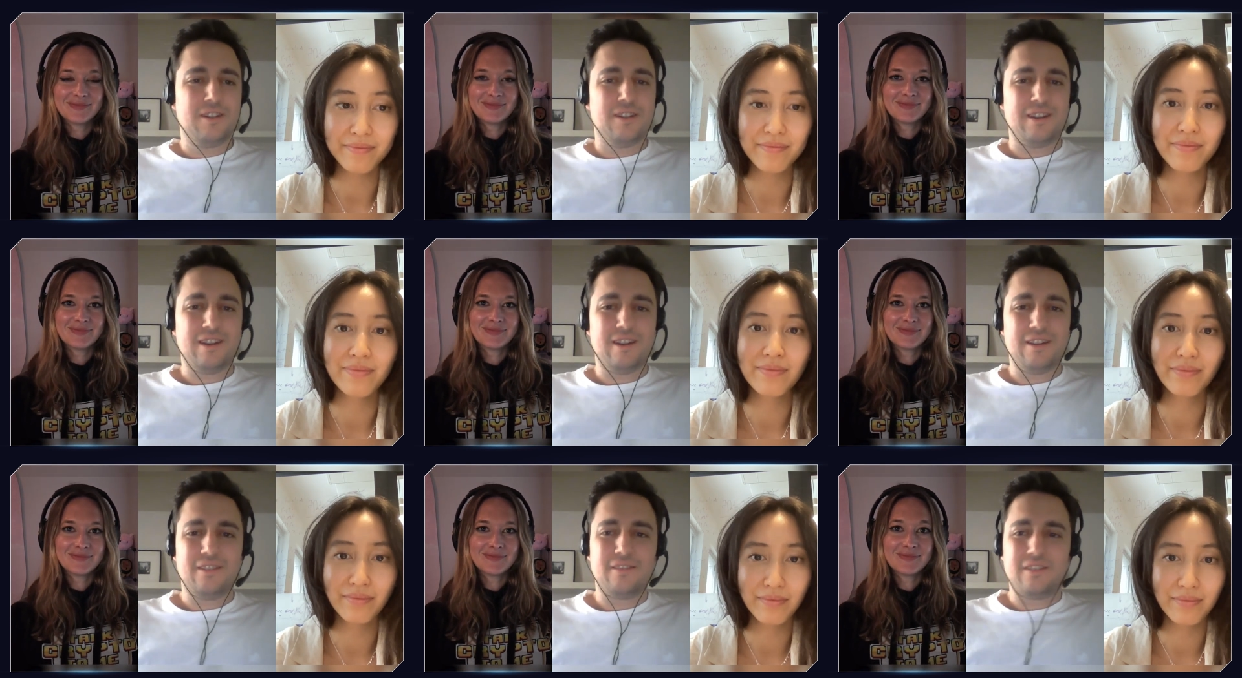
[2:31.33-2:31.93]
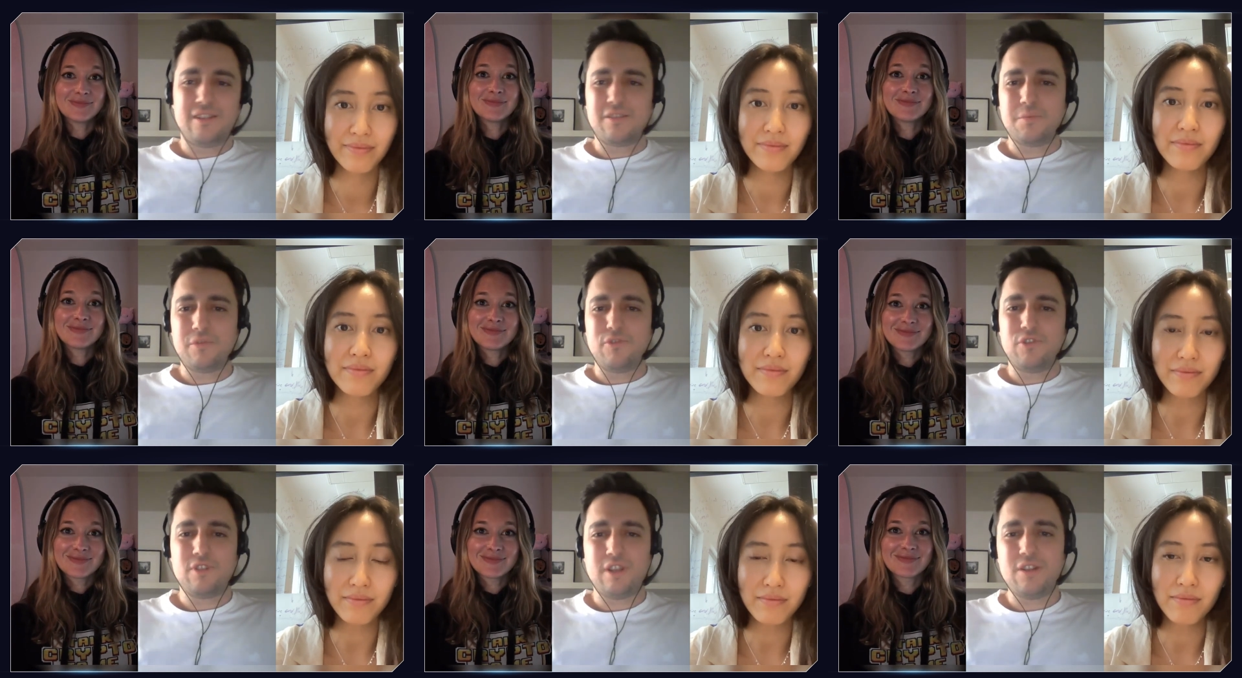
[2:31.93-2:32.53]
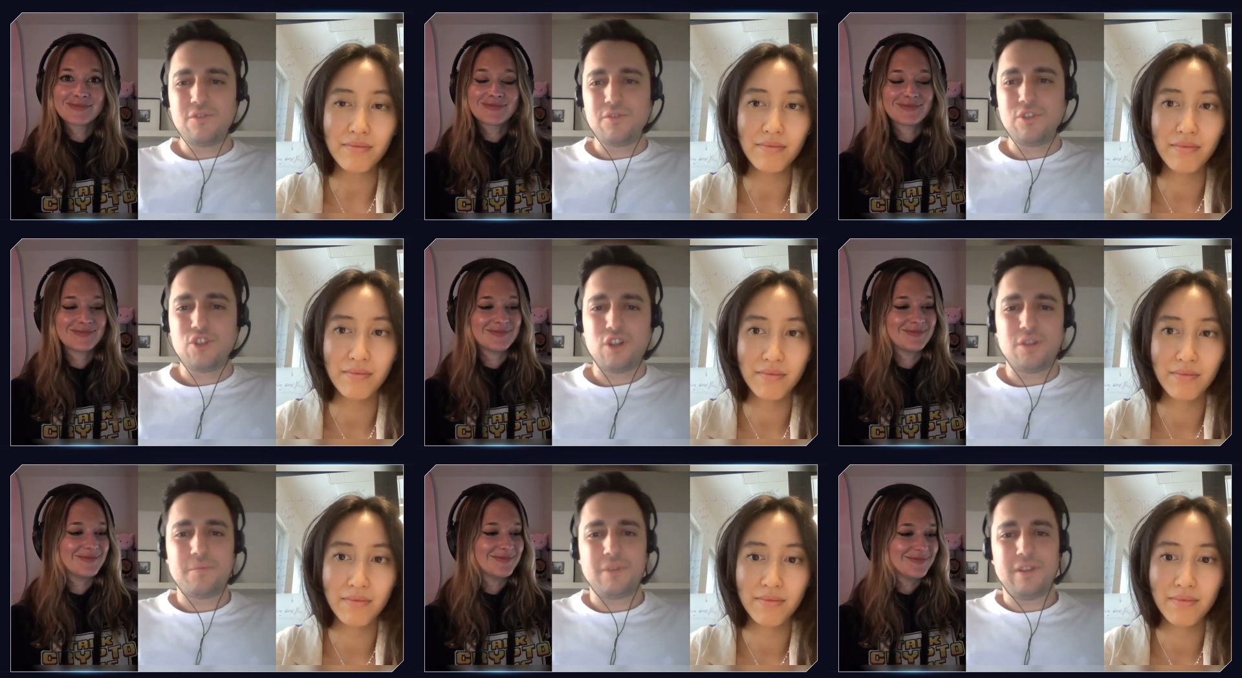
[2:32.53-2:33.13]
Speaker 1: And that's my first industry
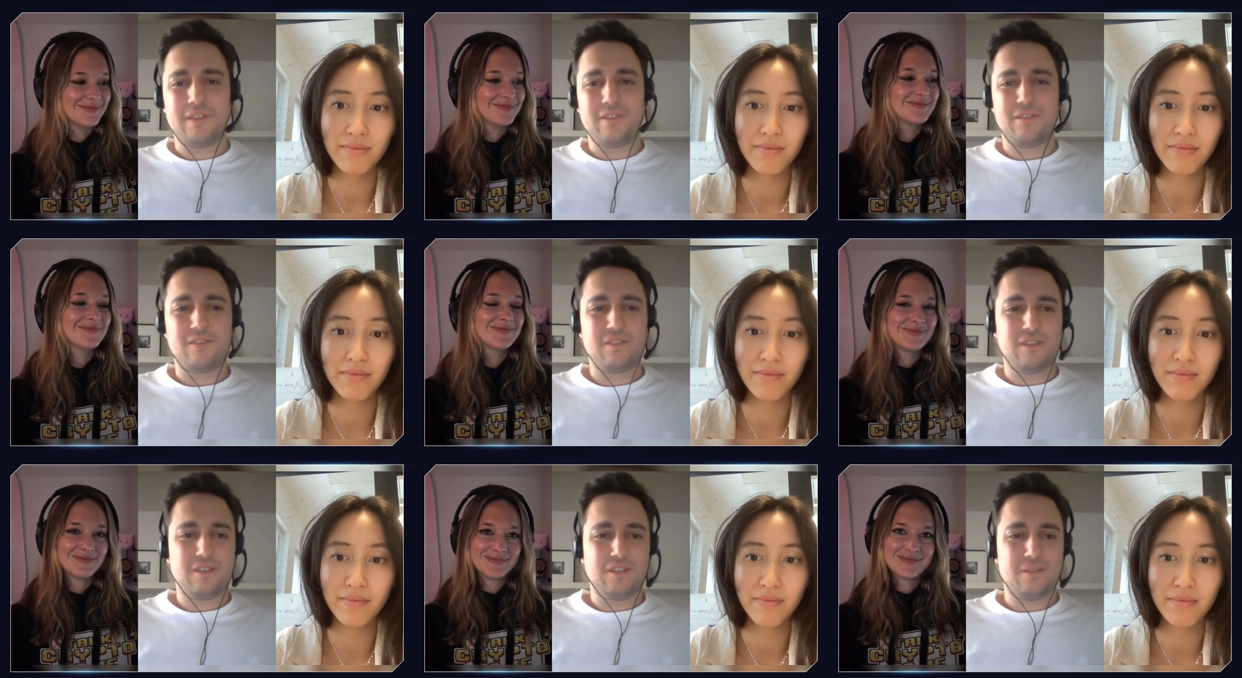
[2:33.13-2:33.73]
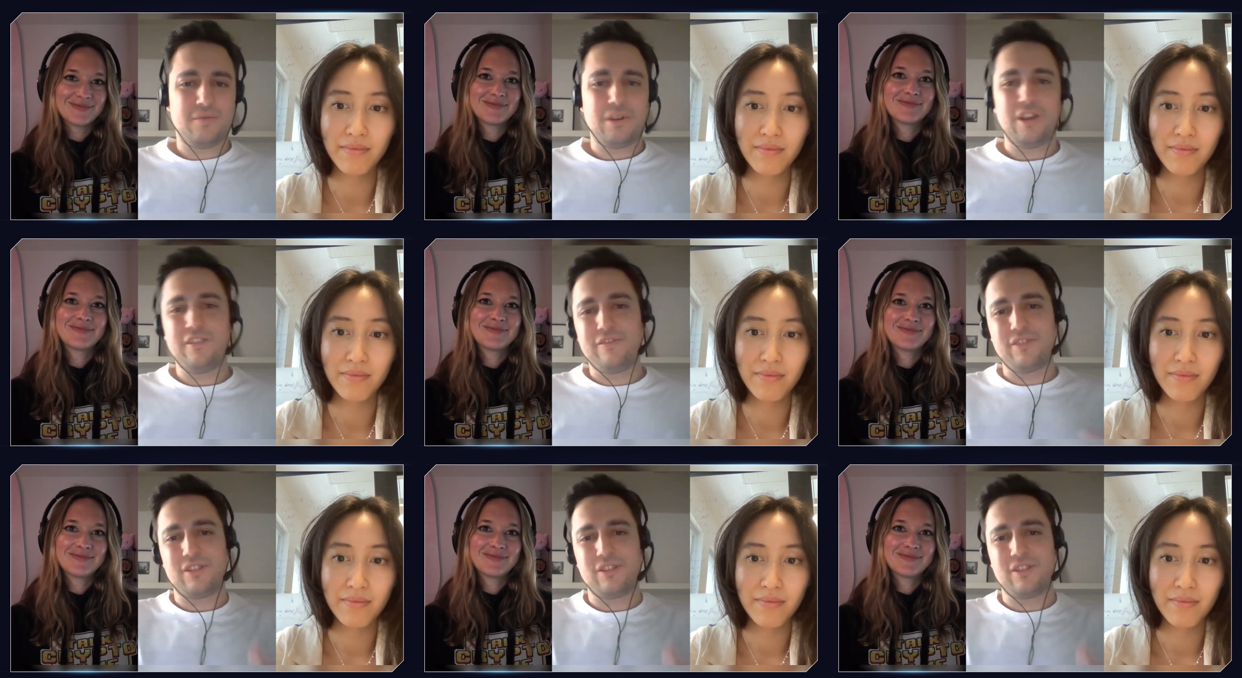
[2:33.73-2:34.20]
job, and uh, I've